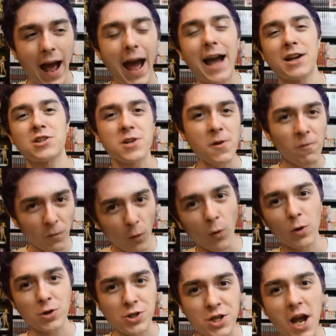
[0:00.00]
actually
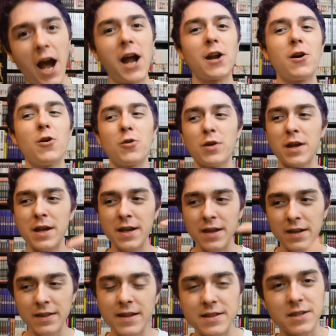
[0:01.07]
foreshadowed
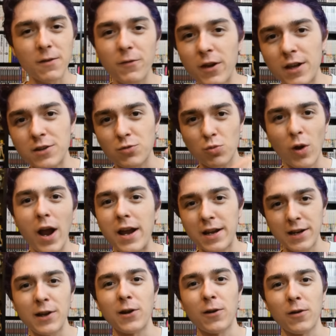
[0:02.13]
this event
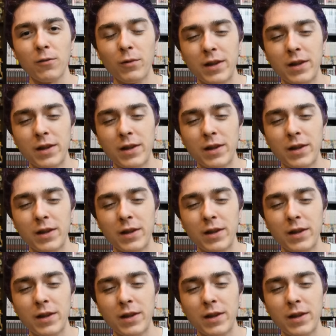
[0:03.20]
right here